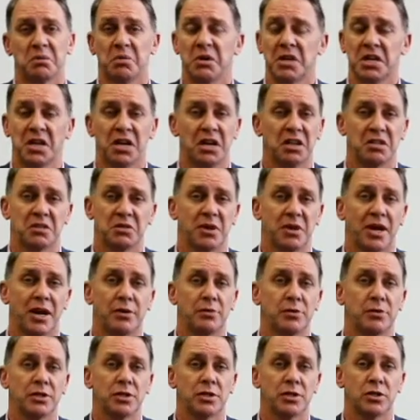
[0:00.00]
we can't do
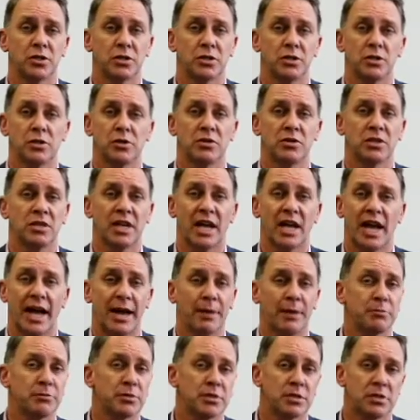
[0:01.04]
our research using
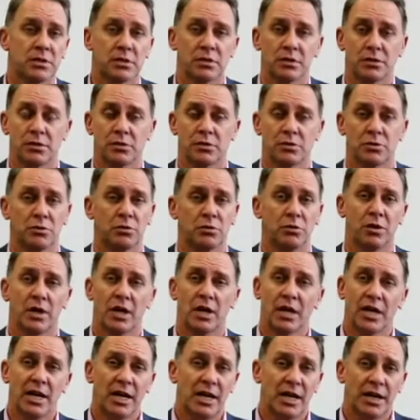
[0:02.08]
hamsters or
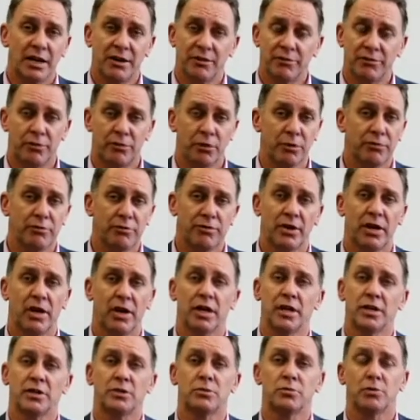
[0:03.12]
fruit
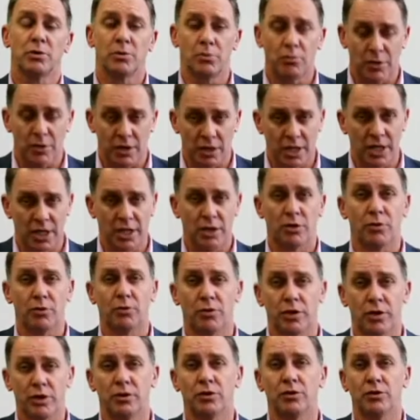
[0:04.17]
flies, we need the
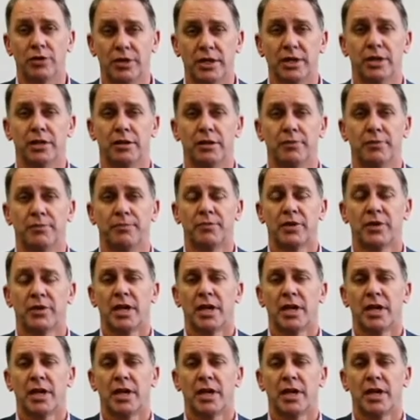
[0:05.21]
real deal.